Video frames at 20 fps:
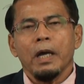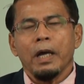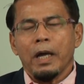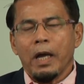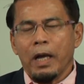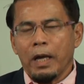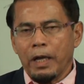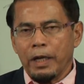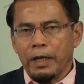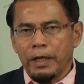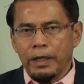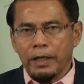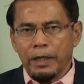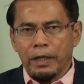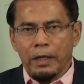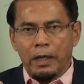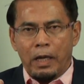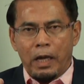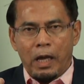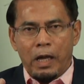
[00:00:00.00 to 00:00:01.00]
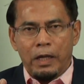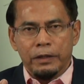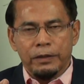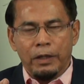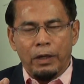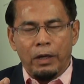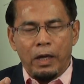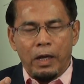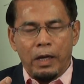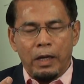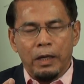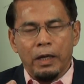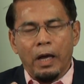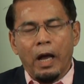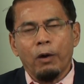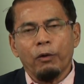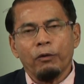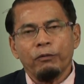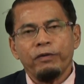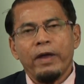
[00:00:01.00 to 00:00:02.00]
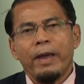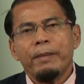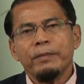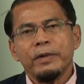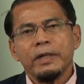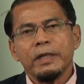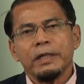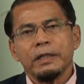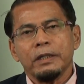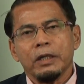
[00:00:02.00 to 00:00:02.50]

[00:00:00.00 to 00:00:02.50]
our family,